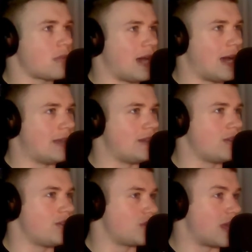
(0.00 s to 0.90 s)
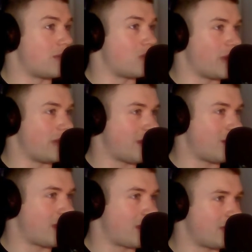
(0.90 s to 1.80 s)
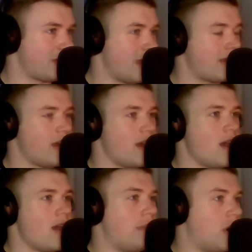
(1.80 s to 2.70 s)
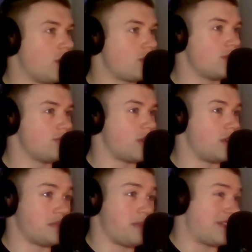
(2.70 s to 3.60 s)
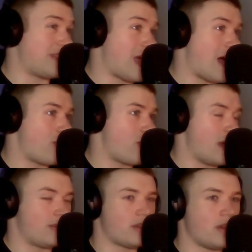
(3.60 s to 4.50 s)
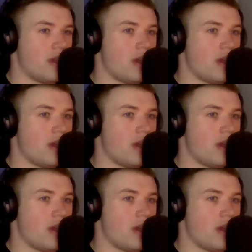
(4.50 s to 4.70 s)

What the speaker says: And you'd keep the weight the same, like I said. Partials are just basically half reps,